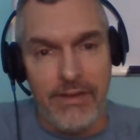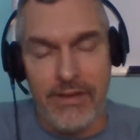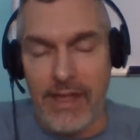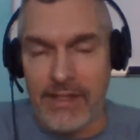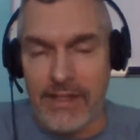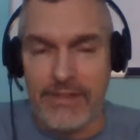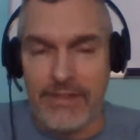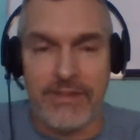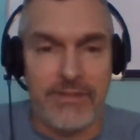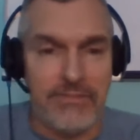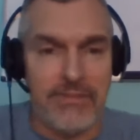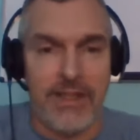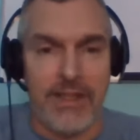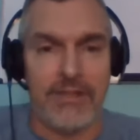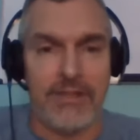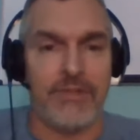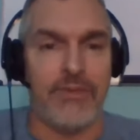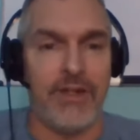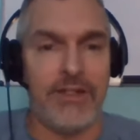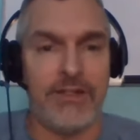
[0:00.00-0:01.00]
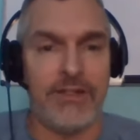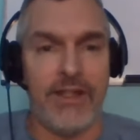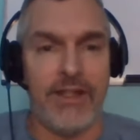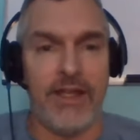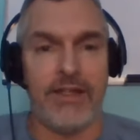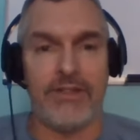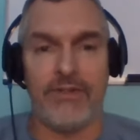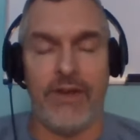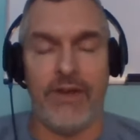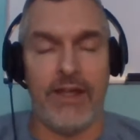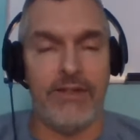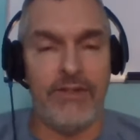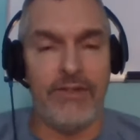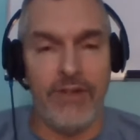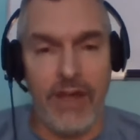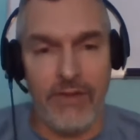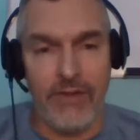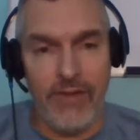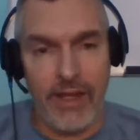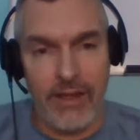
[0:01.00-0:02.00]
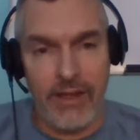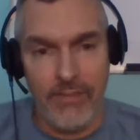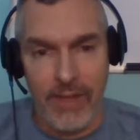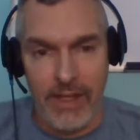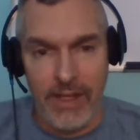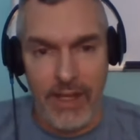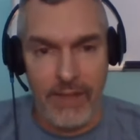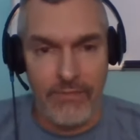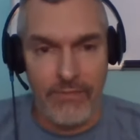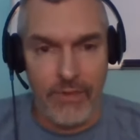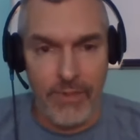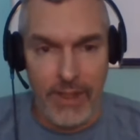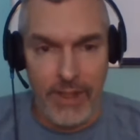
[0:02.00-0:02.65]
That's, that's what it's like. So I do not recommend that for